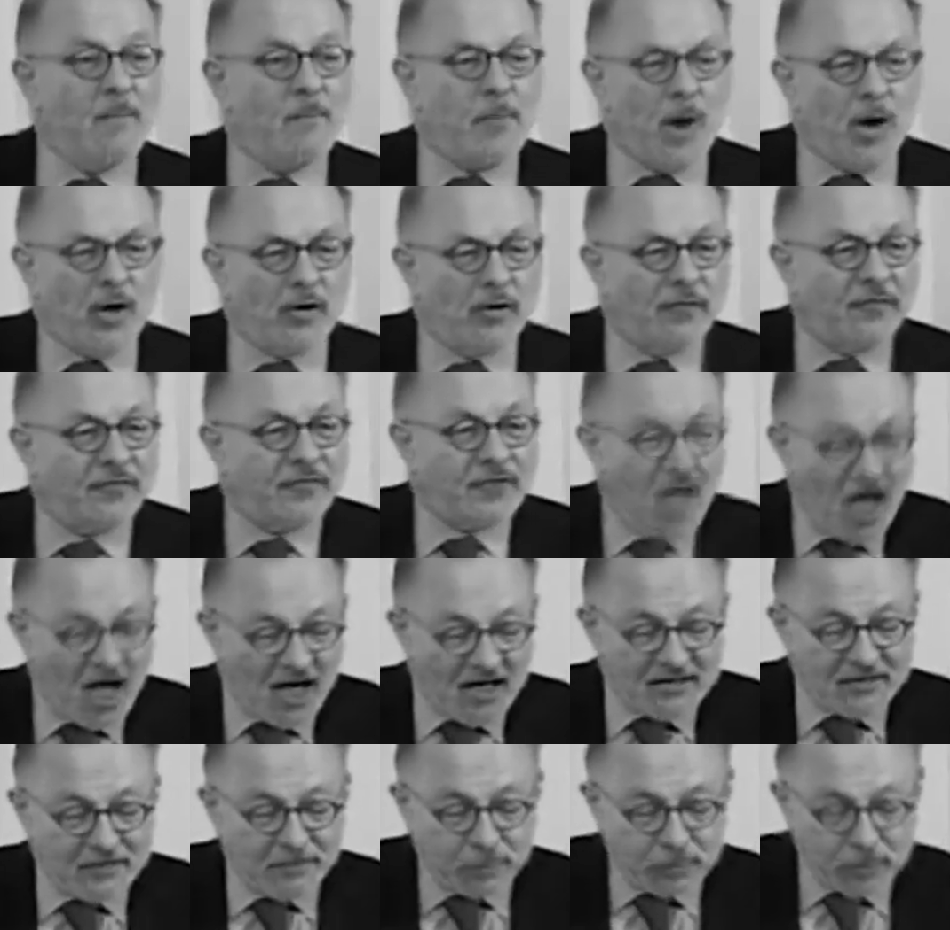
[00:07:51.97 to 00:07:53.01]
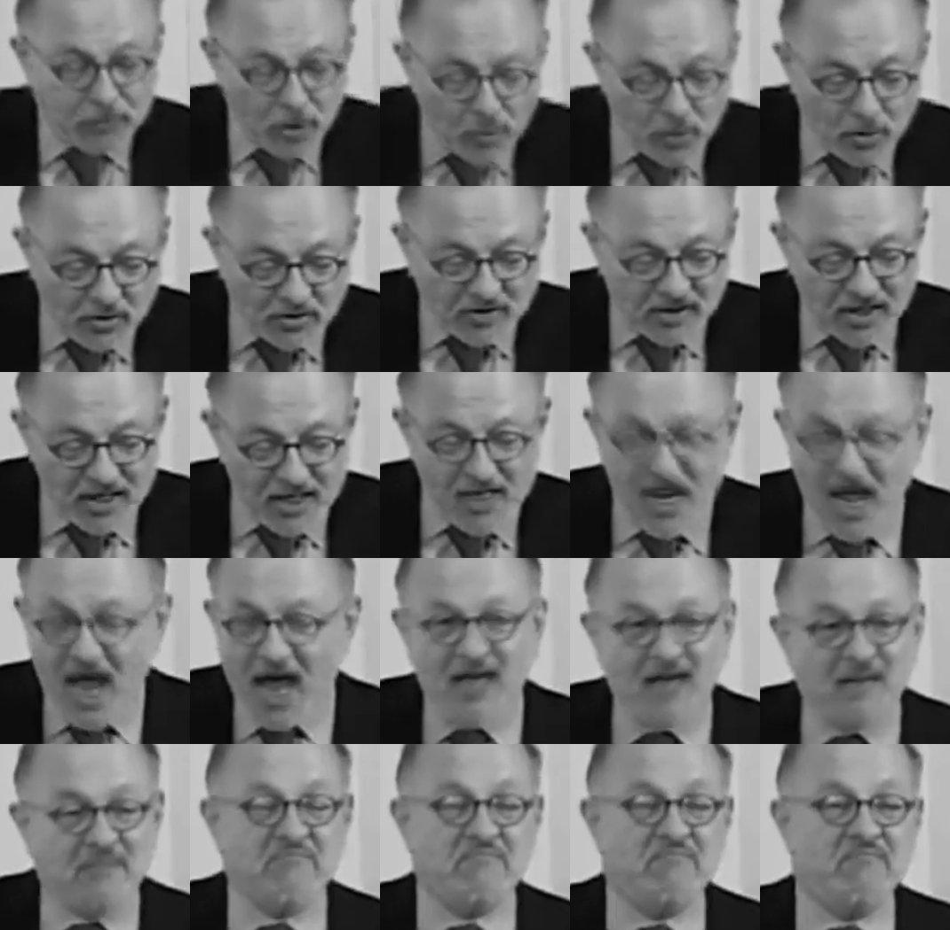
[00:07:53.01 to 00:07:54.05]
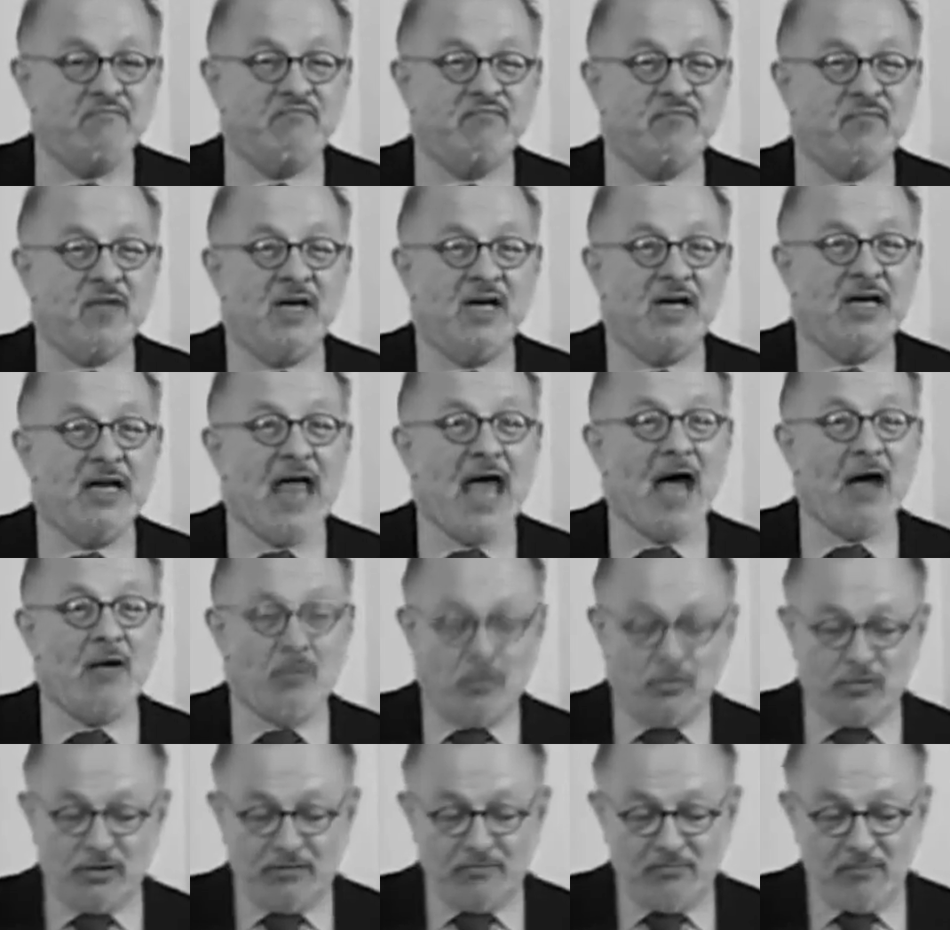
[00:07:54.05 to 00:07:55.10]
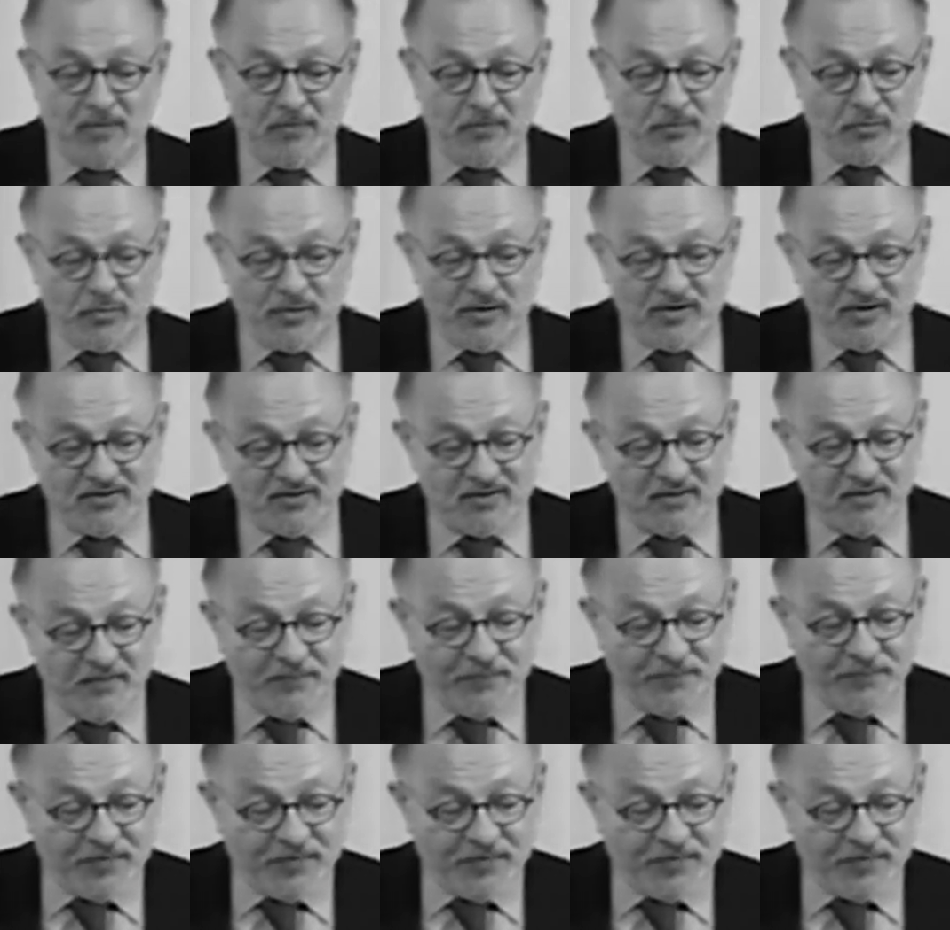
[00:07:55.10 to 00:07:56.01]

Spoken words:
butterflies bluer than night, now only memories.